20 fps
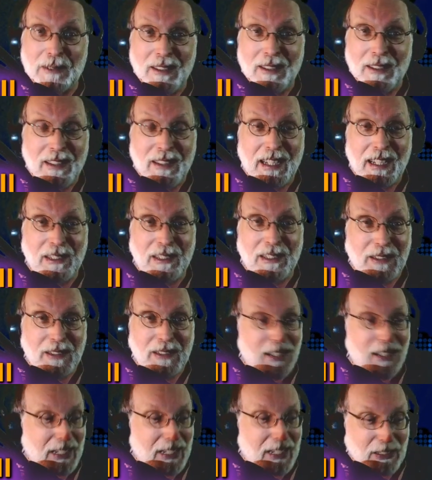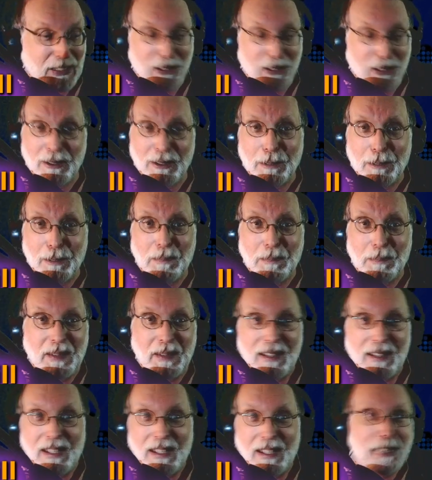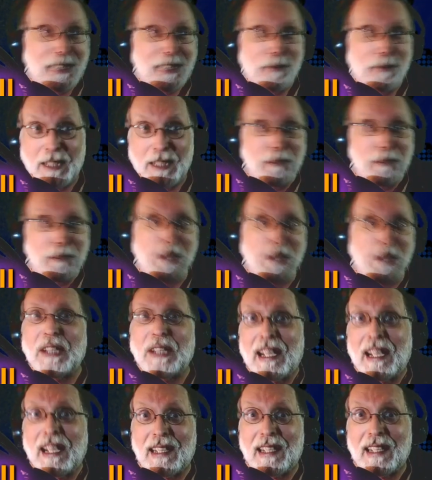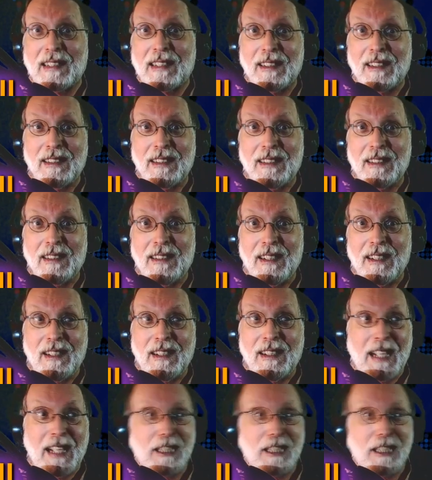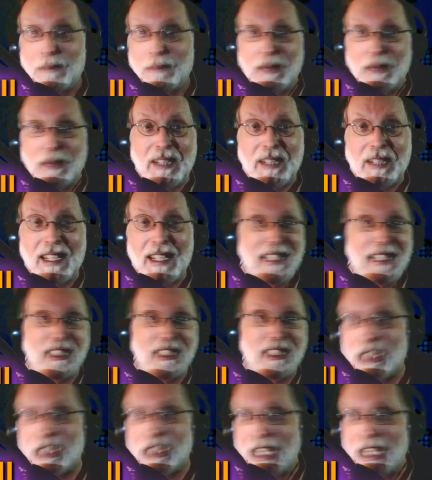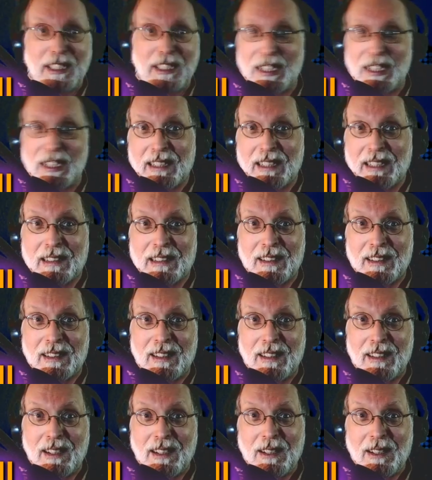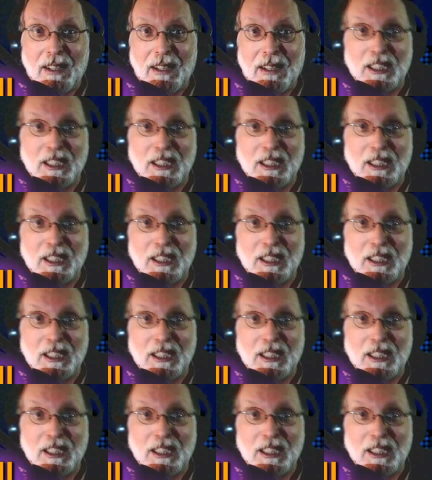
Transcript: in Europe, it's mutating. It's mutating. It's changing. It's